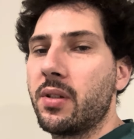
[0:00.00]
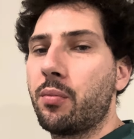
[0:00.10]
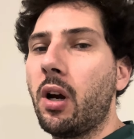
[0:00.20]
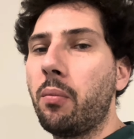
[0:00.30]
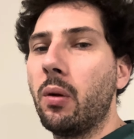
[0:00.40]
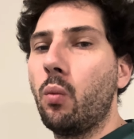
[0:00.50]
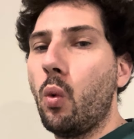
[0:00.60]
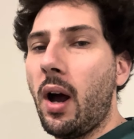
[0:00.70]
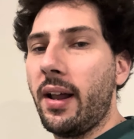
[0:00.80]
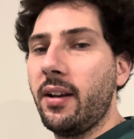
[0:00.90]
Problem
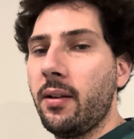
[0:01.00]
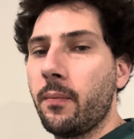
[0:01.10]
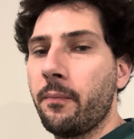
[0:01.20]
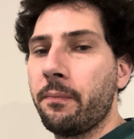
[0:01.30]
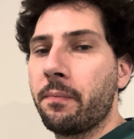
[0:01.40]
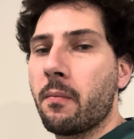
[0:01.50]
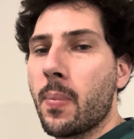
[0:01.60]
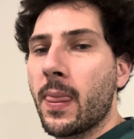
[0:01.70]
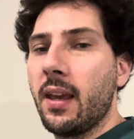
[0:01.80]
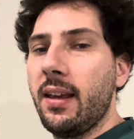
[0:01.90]
one
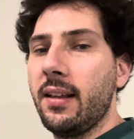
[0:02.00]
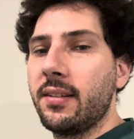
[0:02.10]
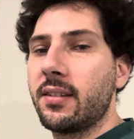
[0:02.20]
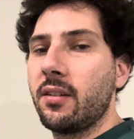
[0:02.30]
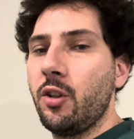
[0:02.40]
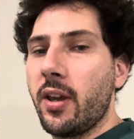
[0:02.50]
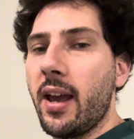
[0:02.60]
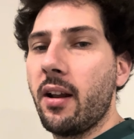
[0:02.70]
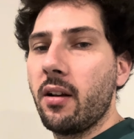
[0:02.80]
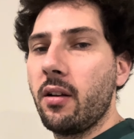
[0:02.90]
is you
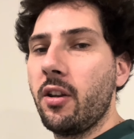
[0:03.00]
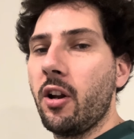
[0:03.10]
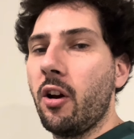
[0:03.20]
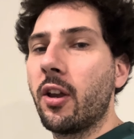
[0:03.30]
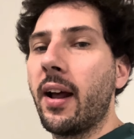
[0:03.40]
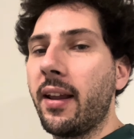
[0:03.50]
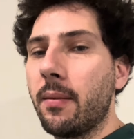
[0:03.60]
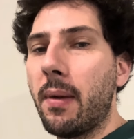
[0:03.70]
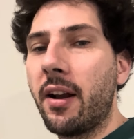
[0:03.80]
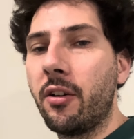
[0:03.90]
get, organic
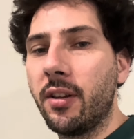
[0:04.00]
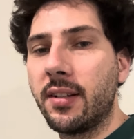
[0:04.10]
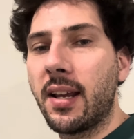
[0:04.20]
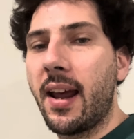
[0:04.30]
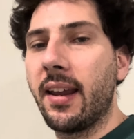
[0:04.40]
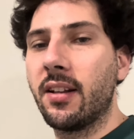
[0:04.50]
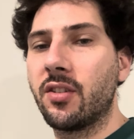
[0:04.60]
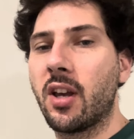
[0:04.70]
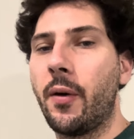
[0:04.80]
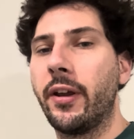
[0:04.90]
matter in the tank, it's
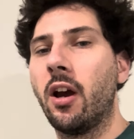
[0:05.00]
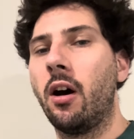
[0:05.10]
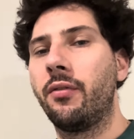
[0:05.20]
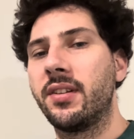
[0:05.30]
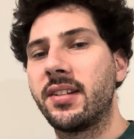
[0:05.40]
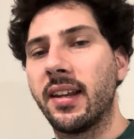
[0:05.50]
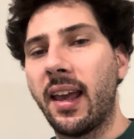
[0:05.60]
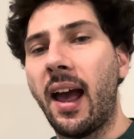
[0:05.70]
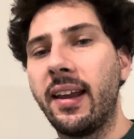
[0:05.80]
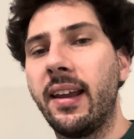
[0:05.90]
going off, it's
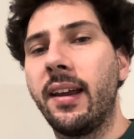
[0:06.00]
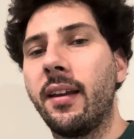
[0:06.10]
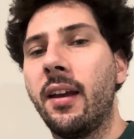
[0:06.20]
decaying,